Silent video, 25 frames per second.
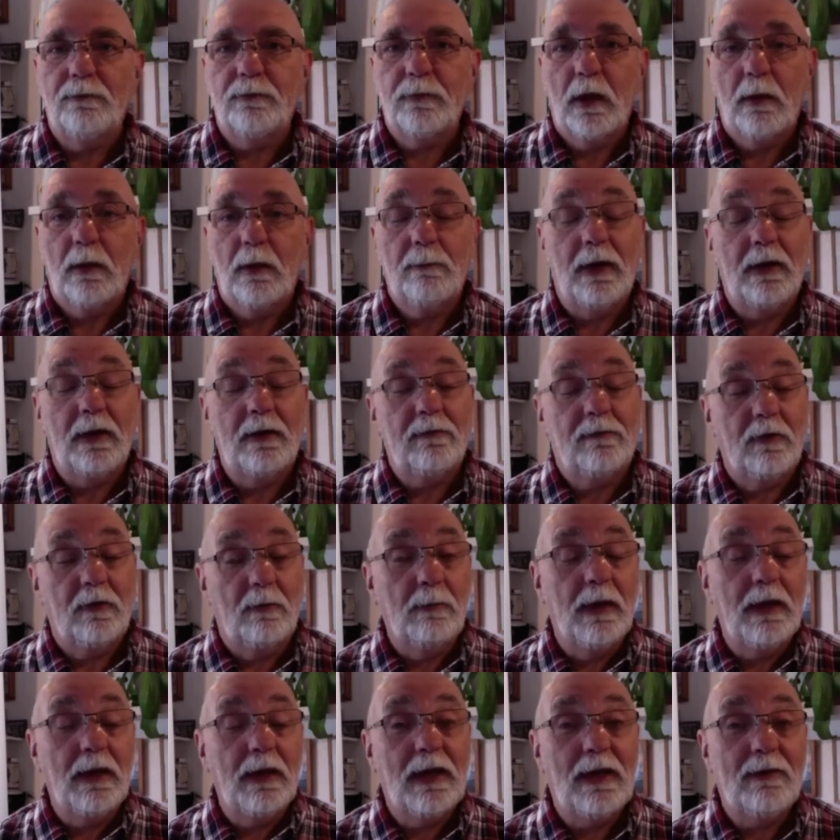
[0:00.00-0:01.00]
But for
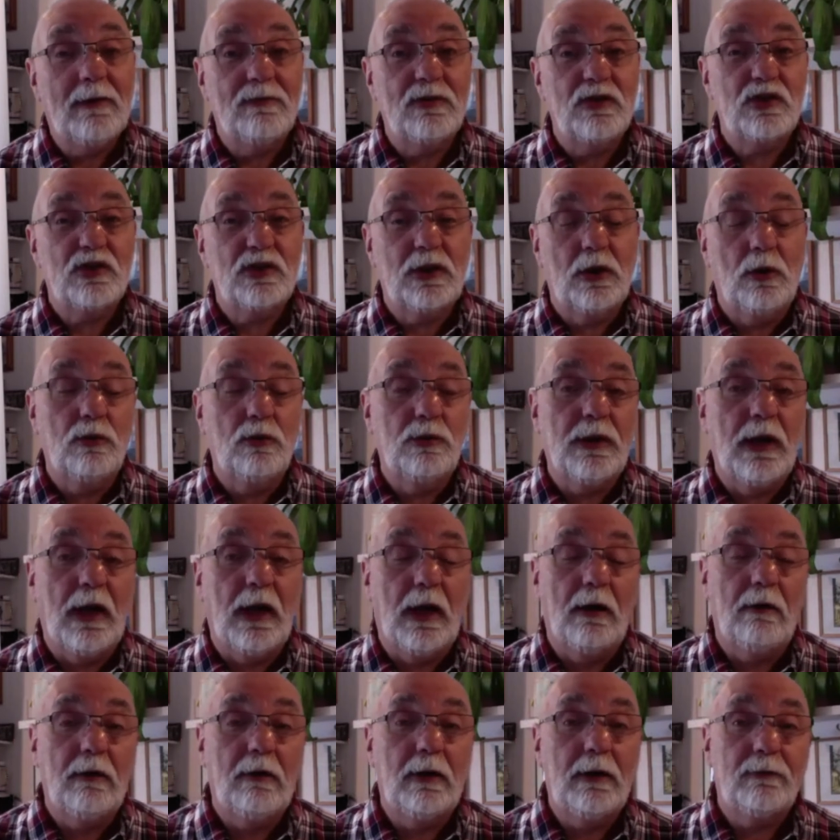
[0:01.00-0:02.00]
me, even still
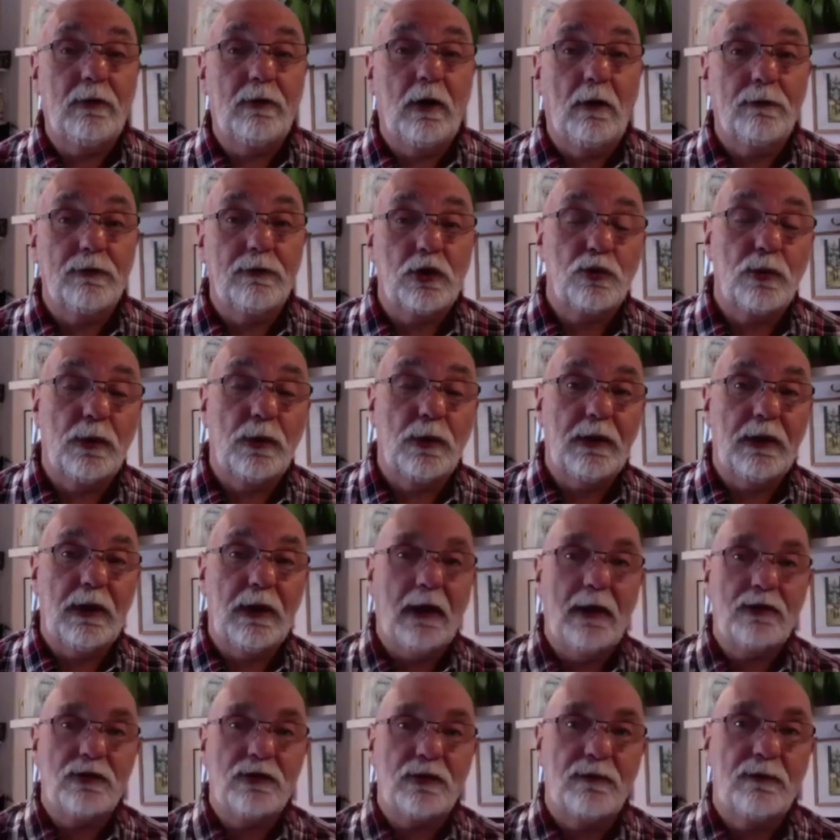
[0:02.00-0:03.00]
now, even after 20
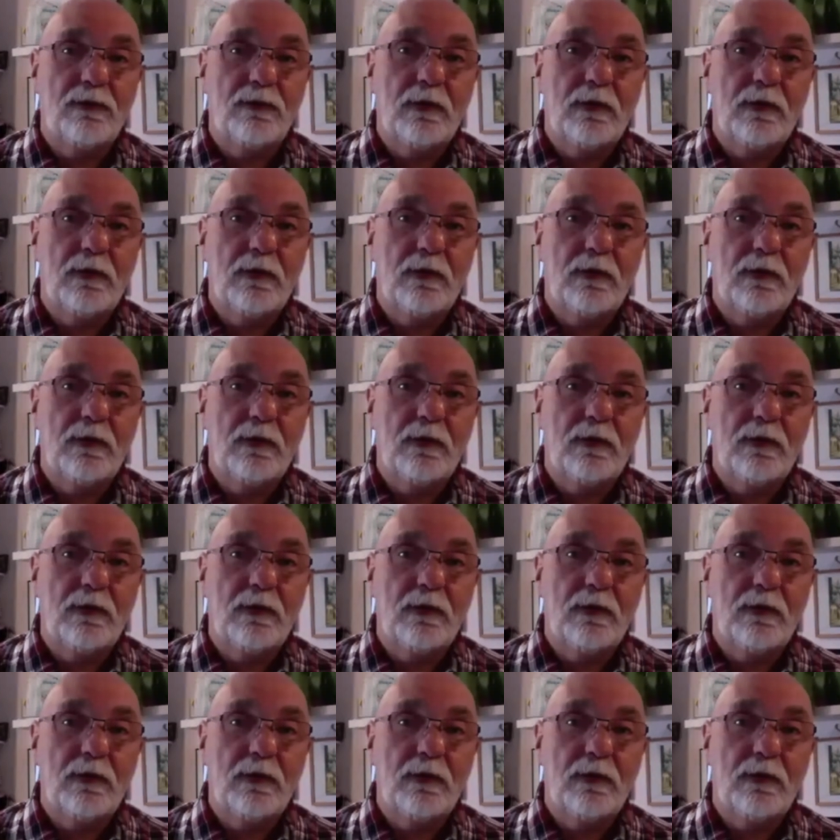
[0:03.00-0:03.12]
years